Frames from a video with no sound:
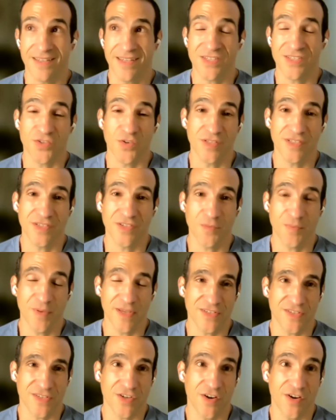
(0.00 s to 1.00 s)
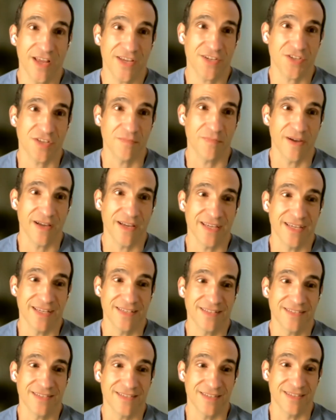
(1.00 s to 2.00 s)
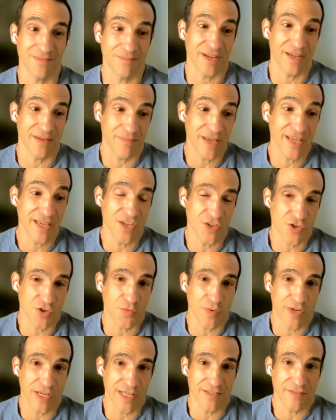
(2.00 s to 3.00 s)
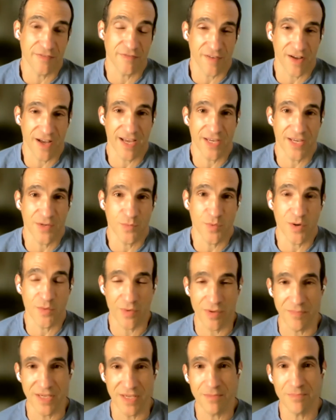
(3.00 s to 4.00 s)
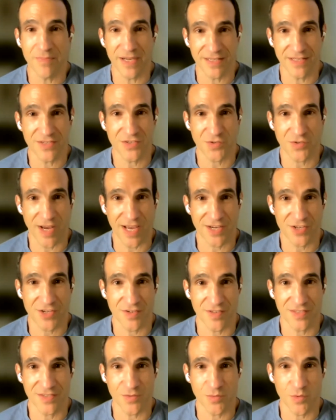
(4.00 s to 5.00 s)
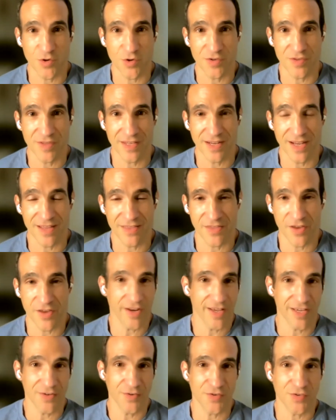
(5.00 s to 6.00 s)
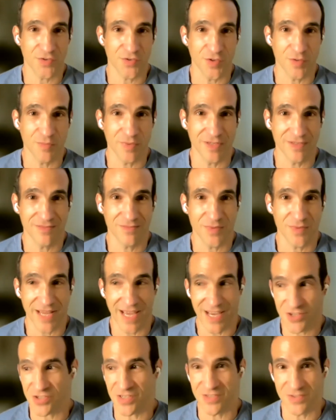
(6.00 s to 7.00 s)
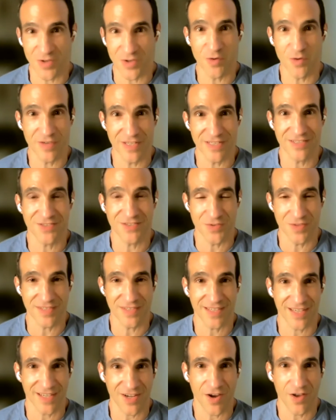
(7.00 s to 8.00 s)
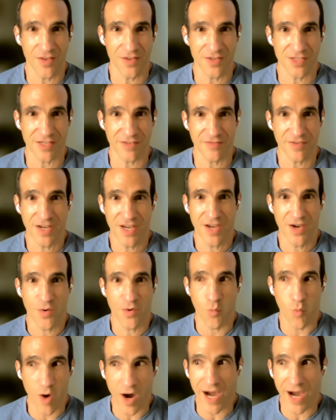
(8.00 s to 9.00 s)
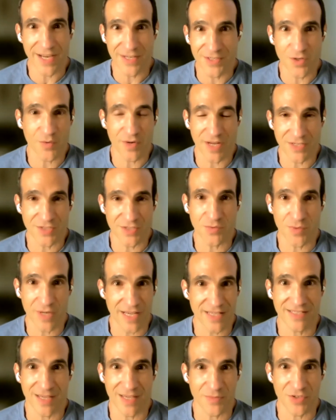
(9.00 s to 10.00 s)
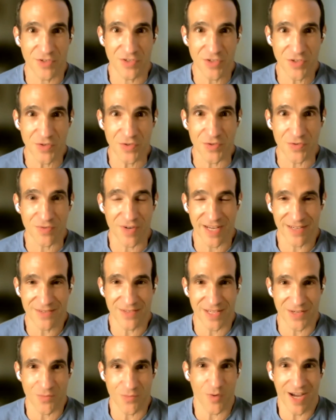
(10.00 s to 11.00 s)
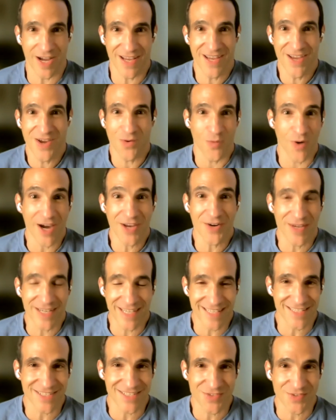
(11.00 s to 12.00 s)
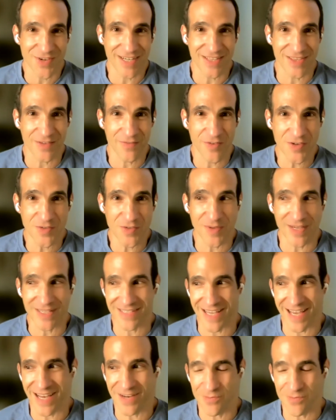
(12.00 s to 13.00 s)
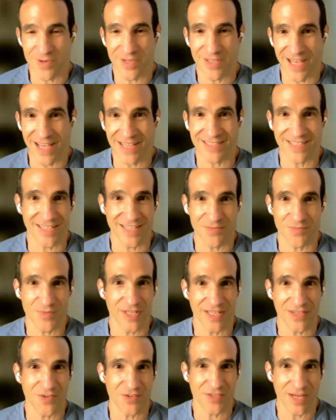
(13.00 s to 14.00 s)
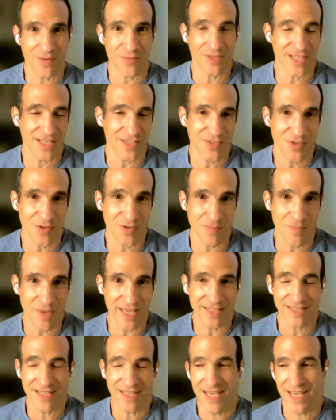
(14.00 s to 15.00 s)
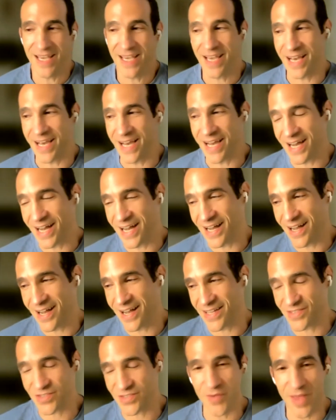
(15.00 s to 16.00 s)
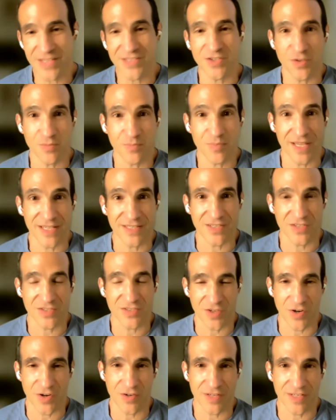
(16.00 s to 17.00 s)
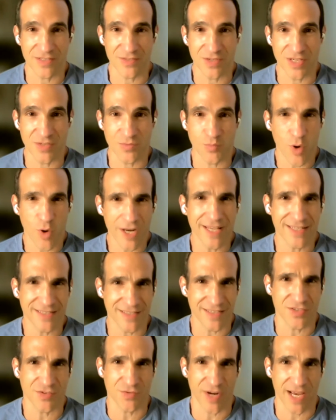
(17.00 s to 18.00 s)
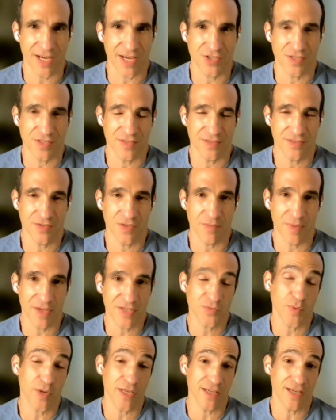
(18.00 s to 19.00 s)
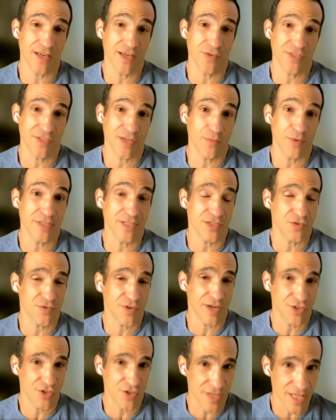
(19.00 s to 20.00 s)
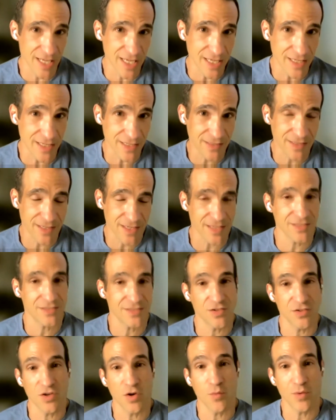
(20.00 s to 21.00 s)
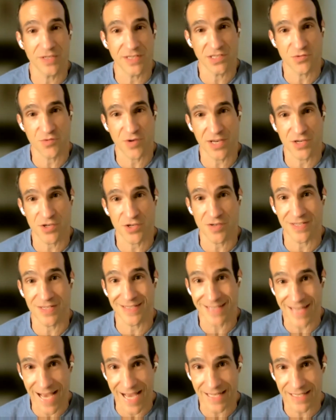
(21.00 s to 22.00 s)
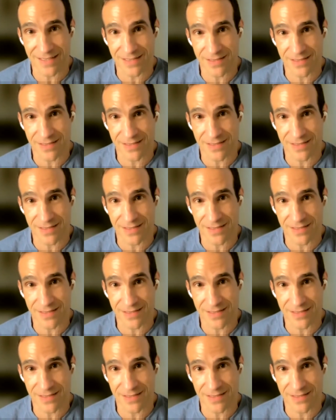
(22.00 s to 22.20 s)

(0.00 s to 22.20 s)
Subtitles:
So it's a good place to start, actually, by making sure we define what we mean by distraction. It's a word that I thought I understood, but when I actually dove into the psychology of why don't I do what I say I'm going to do, right? Like why do I get distracted in the first place? I realized I didn't really understand what that term meant. And so that's a good place to start, is what is distraction? So the best way to understand what distraction is to know what distraction is not.